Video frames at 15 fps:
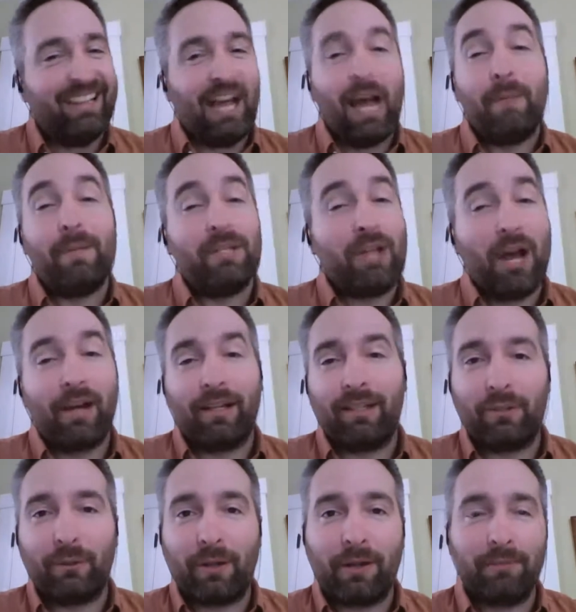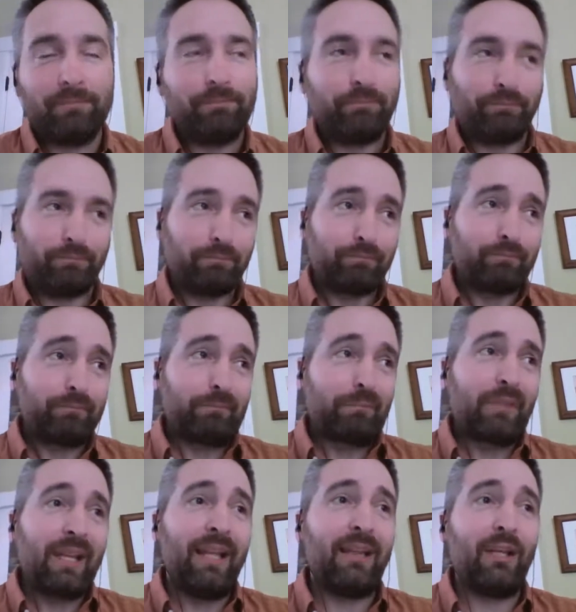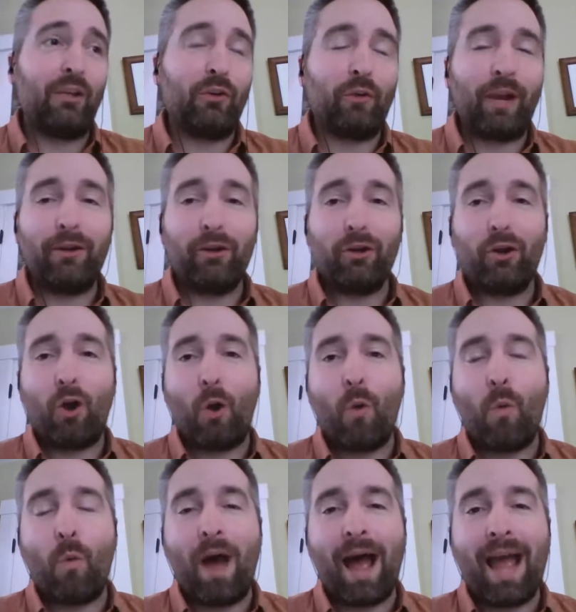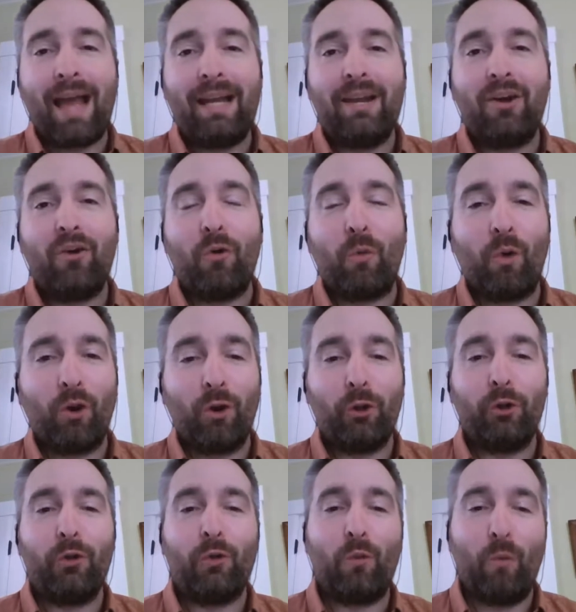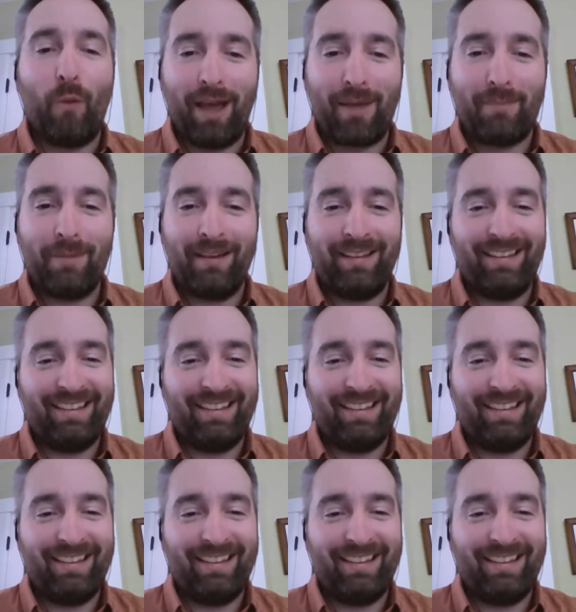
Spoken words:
I've been talking too long. In the greater wide world web.